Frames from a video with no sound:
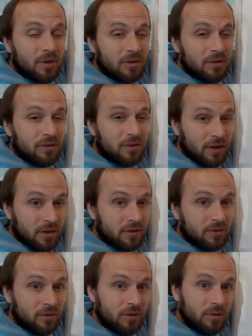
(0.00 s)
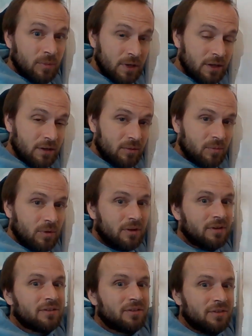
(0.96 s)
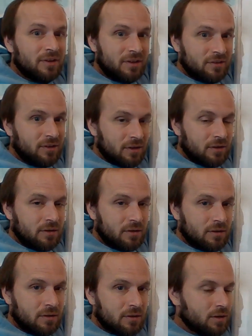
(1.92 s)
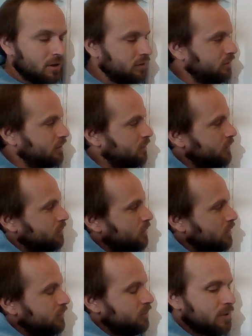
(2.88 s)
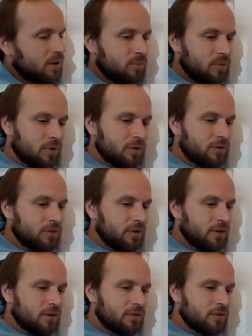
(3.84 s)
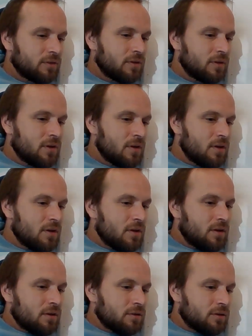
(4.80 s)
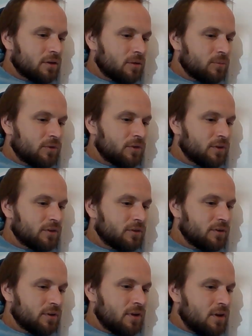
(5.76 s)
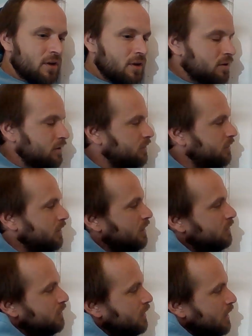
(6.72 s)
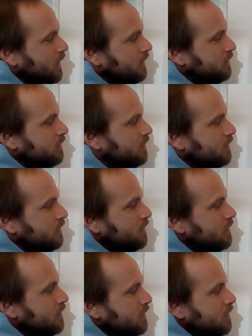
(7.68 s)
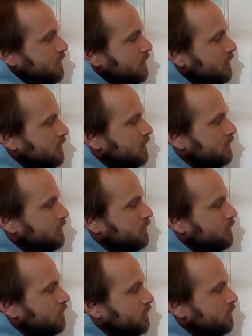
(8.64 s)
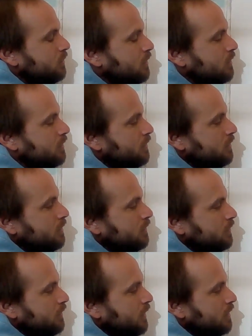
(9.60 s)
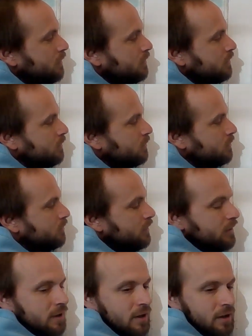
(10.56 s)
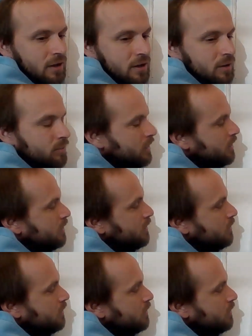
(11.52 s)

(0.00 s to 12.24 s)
seconds are in a minute? Well, it's 60. Okay, so then I'm going to multiply 0.6 times 60 to change that into seconds. So in that, I end up getting